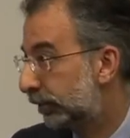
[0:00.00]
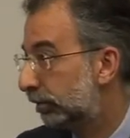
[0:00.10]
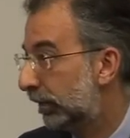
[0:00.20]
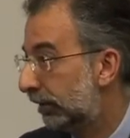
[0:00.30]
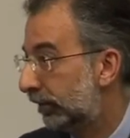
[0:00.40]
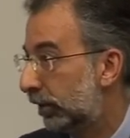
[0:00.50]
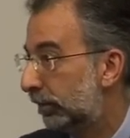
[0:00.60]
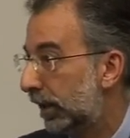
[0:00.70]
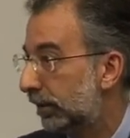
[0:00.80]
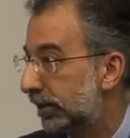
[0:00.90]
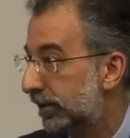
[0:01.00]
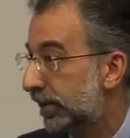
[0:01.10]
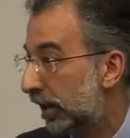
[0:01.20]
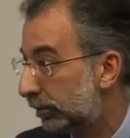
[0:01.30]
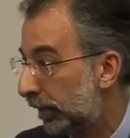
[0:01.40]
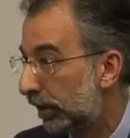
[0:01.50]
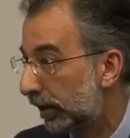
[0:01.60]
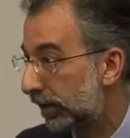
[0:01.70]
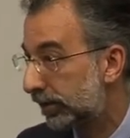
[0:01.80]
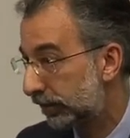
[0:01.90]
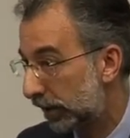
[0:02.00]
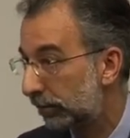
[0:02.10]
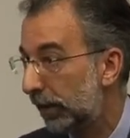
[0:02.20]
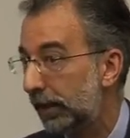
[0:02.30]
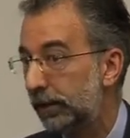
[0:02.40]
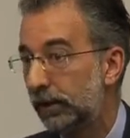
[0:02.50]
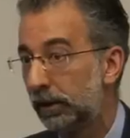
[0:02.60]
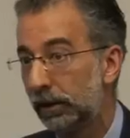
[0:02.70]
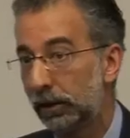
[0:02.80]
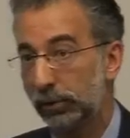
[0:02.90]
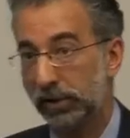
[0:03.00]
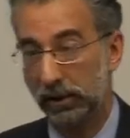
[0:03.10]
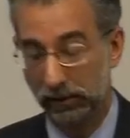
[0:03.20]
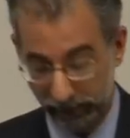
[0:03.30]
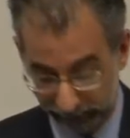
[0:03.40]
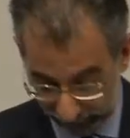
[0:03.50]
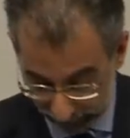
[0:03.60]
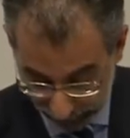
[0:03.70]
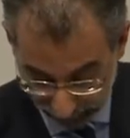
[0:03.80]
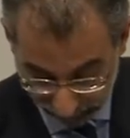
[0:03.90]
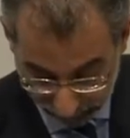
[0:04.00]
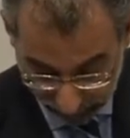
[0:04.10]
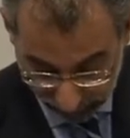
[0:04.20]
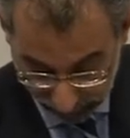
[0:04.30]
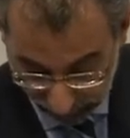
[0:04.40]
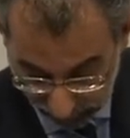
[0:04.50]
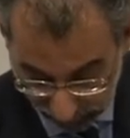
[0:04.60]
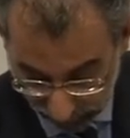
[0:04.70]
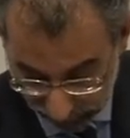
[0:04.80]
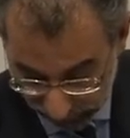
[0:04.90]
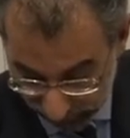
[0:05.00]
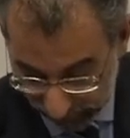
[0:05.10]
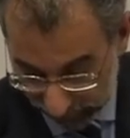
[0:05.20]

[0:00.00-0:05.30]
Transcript: of you may have known about is the Zeigel Barrett case of a young man who was killed in Felton. Six